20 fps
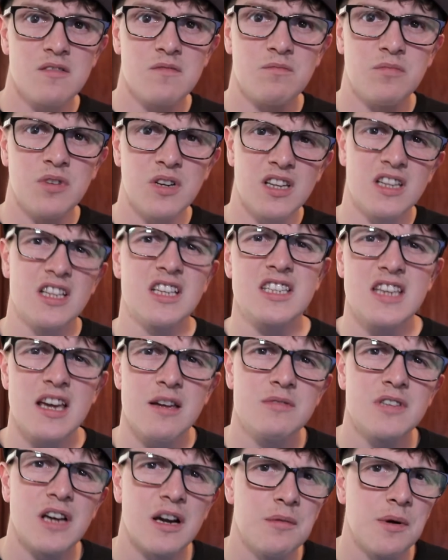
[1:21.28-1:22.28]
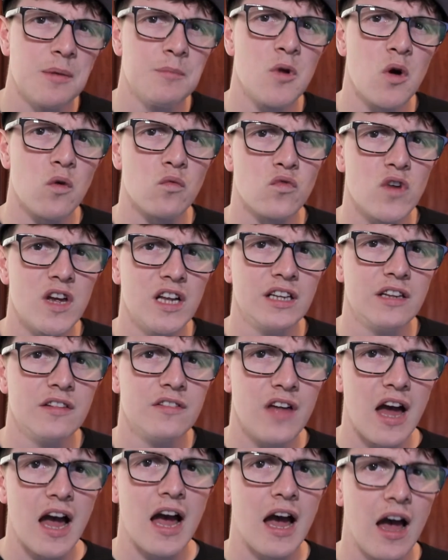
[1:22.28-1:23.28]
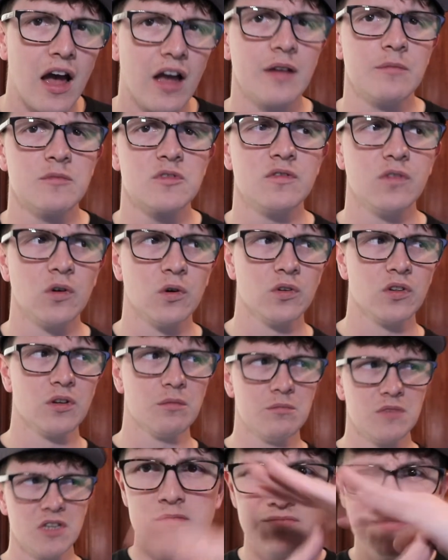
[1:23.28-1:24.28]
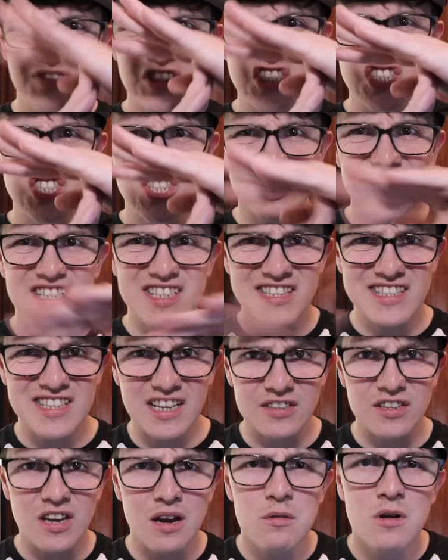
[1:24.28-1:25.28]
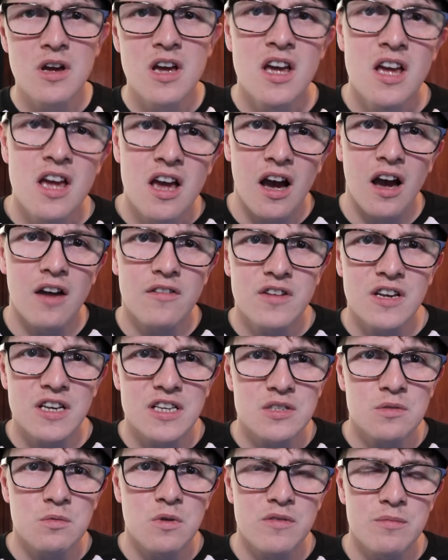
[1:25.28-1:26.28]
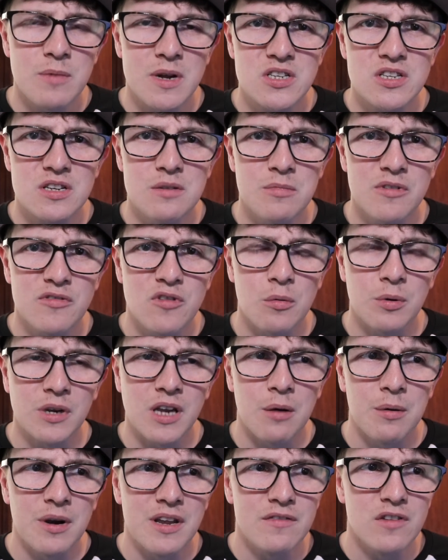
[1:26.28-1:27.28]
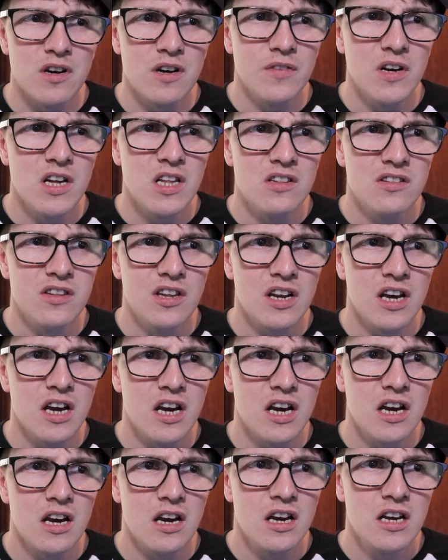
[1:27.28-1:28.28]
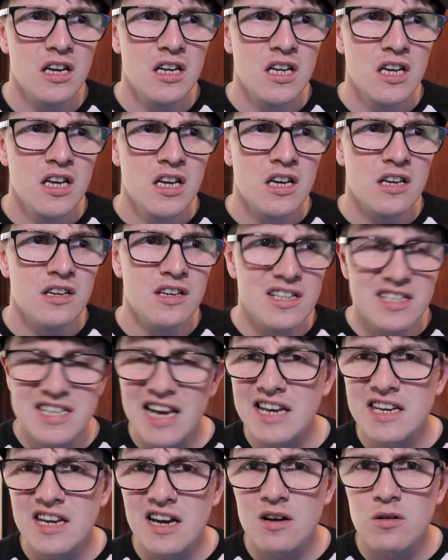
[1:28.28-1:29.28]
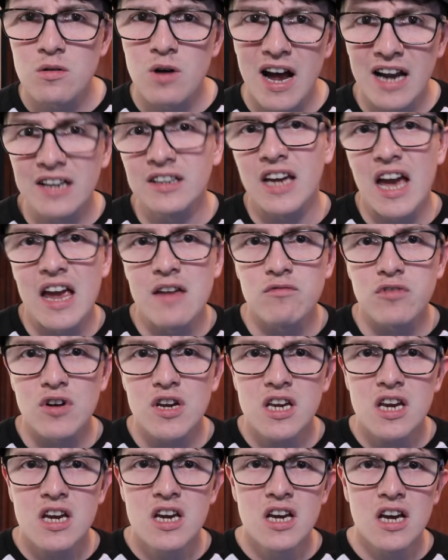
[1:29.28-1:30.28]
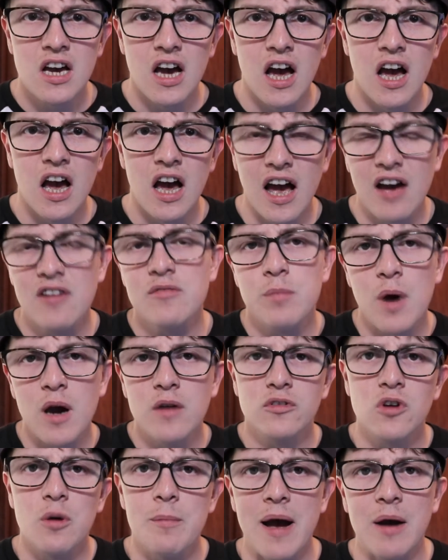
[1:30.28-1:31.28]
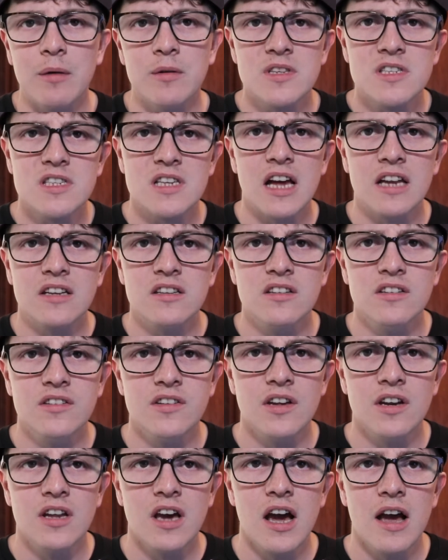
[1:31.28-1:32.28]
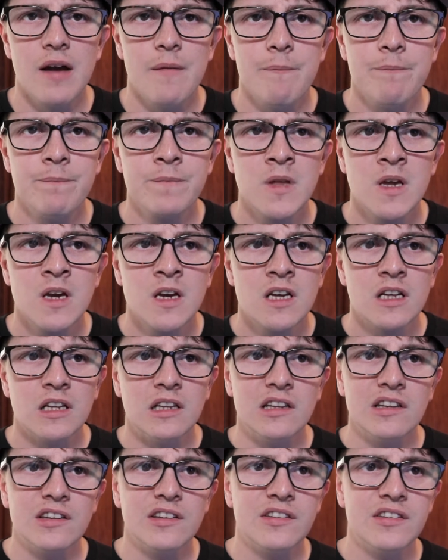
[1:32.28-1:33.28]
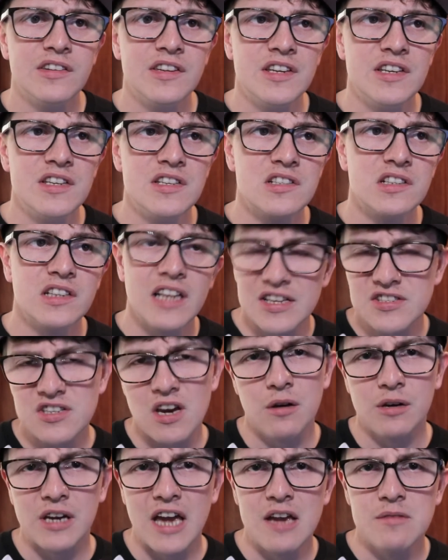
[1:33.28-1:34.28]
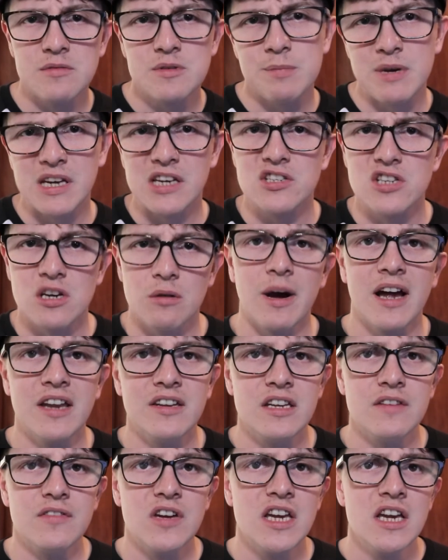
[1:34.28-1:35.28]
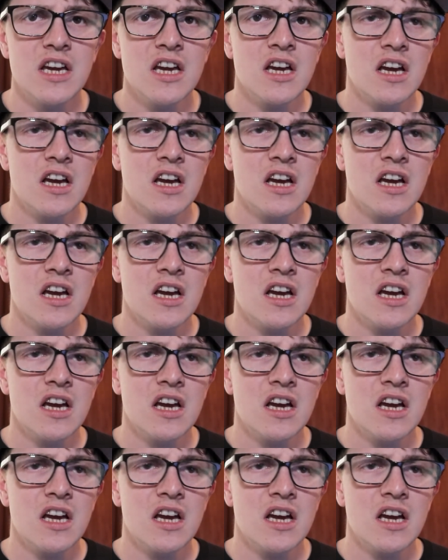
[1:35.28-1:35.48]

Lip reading: but at the same time, I'm not really that hyped for them. Side note, I think it's worth mentioning before we go any further that Nintendo and Game Freak have both come out and said that these Let's Go games, Pikachu and Eevee,